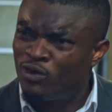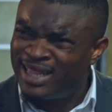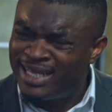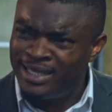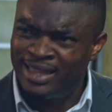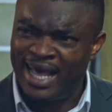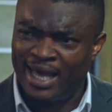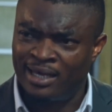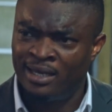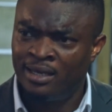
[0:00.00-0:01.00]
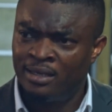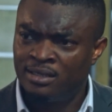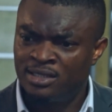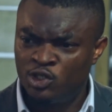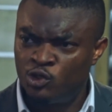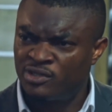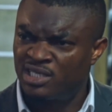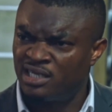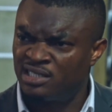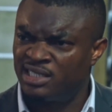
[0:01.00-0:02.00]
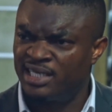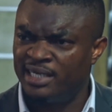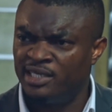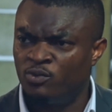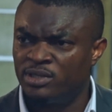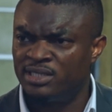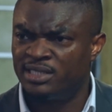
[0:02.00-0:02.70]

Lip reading: clearly lack since you started dining with the